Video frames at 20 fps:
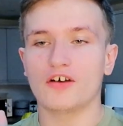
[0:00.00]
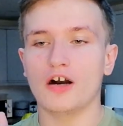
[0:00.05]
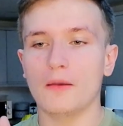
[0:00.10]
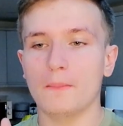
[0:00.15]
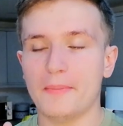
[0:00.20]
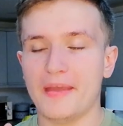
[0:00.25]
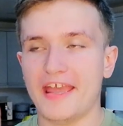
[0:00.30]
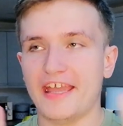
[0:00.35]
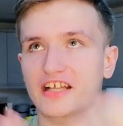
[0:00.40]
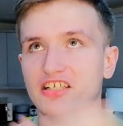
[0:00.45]

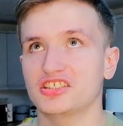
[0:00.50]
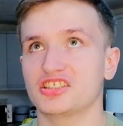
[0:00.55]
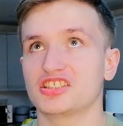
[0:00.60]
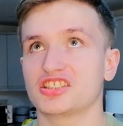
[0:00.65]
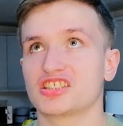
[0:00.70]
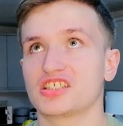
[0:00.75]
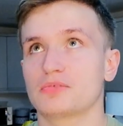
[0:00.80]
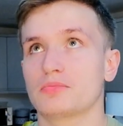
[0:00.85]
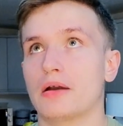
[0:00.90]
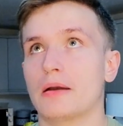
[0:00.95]
got pictures
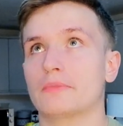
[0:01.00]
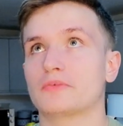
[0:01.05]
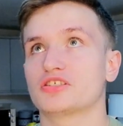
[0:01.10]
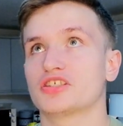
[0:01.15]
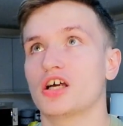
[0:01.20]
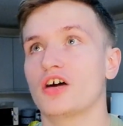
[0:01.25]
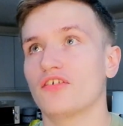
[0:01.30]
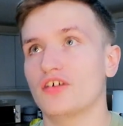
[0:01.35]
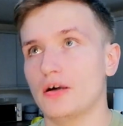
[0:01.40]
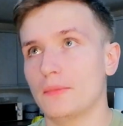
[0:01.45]
somewhere, I'm
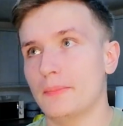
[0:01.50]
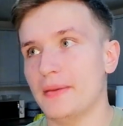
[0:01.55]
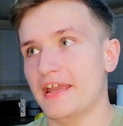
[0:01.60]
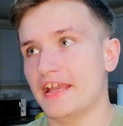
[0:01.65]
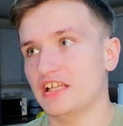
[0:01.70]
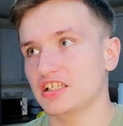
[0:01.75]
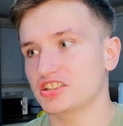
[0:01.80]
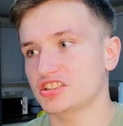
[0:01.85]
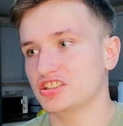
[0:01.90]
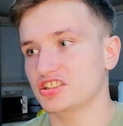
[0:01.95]
sure I've got
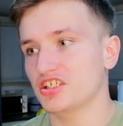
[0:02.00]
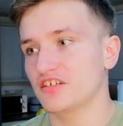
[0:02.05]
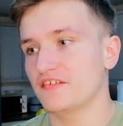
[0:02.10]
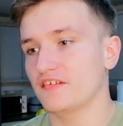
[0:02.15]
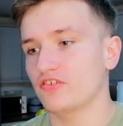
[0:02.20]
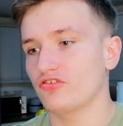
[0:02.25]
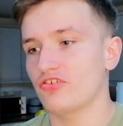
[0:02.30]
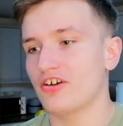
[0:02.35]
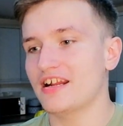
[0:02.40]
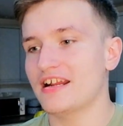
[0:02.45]
pictures.
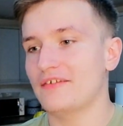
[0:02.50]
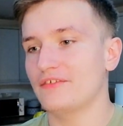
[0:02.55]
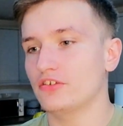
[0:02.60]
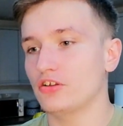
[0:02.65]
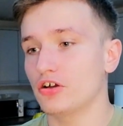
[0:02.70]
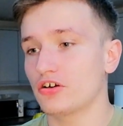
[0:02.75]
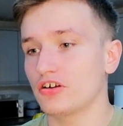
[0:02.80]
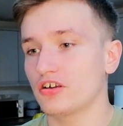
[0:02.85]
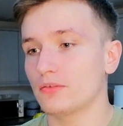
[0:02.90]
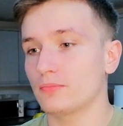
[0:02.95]
I'll try and have a
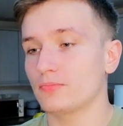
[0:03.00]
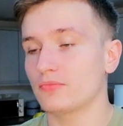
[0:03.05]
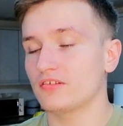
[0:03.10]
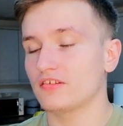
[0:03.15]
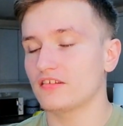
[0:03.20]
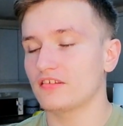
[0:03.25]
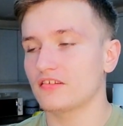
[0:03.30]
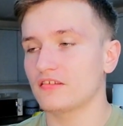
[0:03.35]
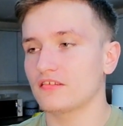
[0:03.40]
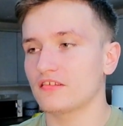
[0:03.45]
look and
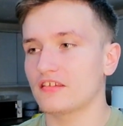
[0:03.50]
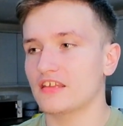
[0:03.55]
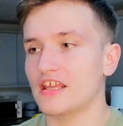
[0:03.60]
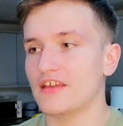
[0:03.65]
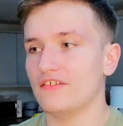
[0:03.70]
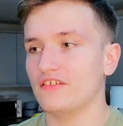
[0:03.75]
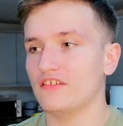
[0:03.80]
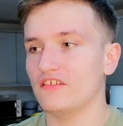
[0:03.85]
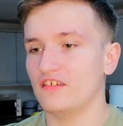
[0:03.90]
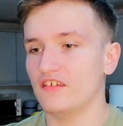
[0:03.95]

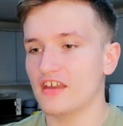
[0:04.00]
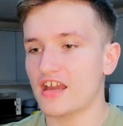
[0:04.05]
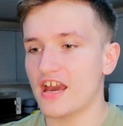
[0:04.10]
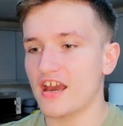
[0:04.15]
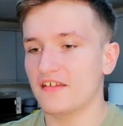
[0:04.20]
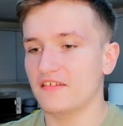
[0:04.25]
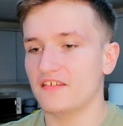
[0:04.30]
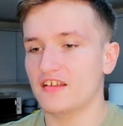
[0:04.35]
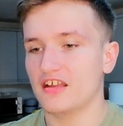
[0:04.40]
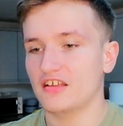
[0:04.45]
give it to you
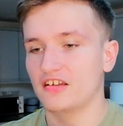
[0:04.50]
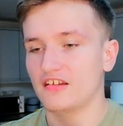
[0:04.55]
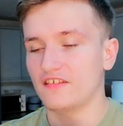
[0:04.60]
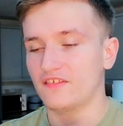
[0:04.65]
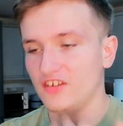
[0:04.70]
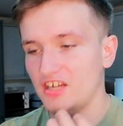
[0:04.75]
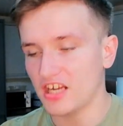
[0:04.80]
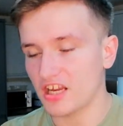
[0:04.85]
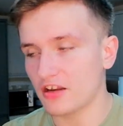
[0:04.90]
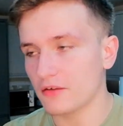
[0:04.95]
guys at the end of this
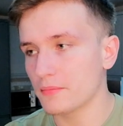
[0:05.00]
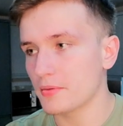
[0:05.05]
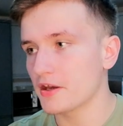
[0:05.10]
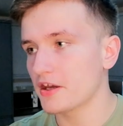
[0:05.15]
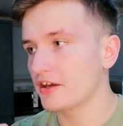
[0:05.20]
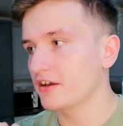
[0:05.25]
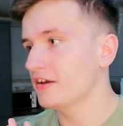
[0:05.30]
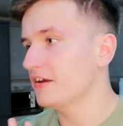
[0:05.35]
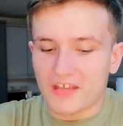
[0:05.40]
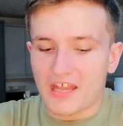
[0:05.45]
video.
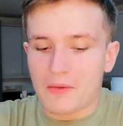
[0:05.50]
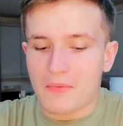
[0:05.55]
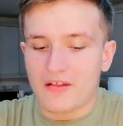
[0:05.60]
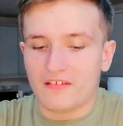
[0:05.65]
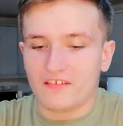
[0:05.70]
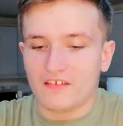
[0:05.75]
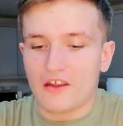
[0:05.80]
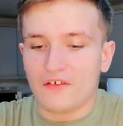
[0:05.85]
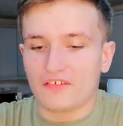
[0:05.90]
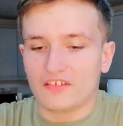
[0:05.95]
But I
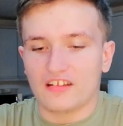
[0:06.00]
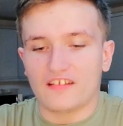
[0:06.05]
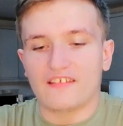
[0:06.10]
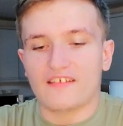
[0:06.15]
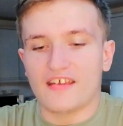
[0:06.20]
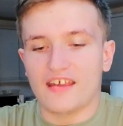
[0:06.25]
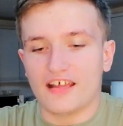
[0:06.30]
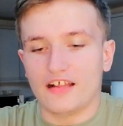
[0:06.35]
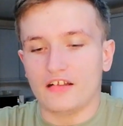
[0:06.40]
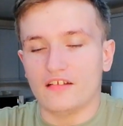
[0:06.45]
went over to the
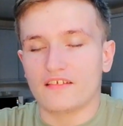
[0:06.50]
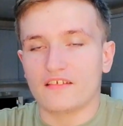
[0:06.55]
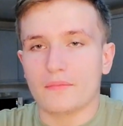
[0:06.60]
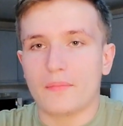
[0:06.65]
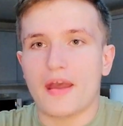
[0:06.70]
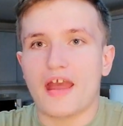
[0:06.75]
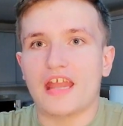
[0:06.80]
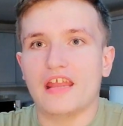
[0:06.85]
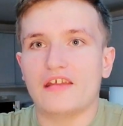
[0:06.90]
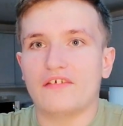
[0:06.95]
till to
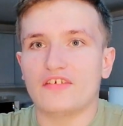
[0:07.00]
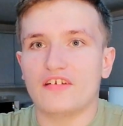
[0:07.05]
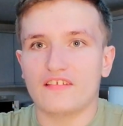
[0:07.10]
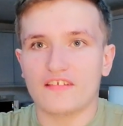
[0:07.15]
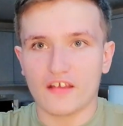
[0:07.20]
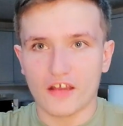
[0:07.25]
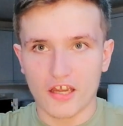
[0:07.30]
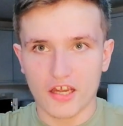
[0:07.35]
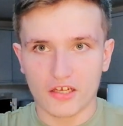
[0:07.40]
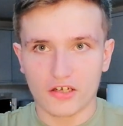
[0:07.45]
pay for
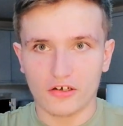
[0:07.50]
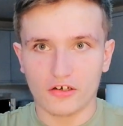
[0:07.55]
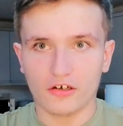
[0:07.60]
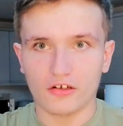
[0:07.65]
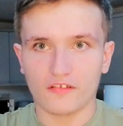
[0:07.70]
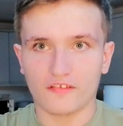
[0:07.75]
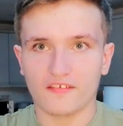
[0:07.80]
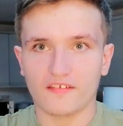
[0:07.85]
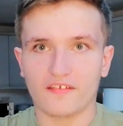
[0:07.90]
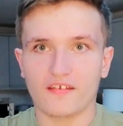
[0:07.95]
this
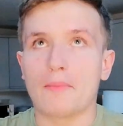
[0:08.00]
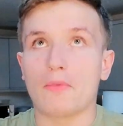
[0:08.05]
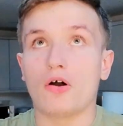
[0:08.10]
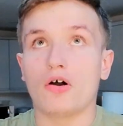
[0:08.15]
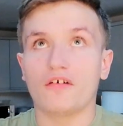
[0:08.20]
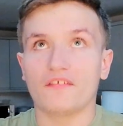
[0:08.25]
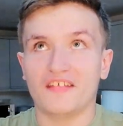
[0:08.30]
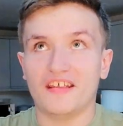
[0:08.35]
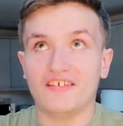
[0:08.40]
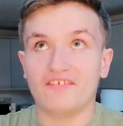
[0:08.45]
haircut. And what
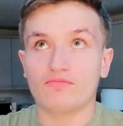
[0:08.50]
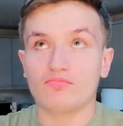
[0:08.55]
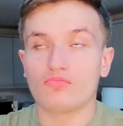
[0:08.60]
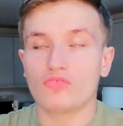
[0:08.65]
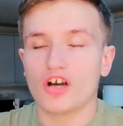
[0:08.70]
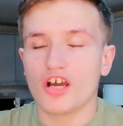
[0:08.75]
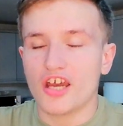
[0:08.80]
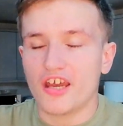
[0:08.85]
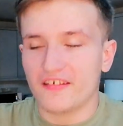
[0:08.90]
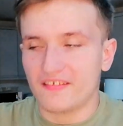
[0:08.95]
was even
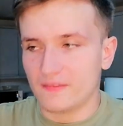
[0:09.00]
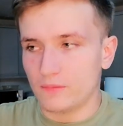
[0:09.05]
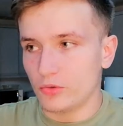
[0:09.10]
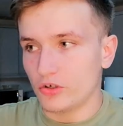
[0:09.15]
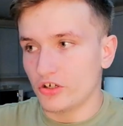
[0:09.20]
worse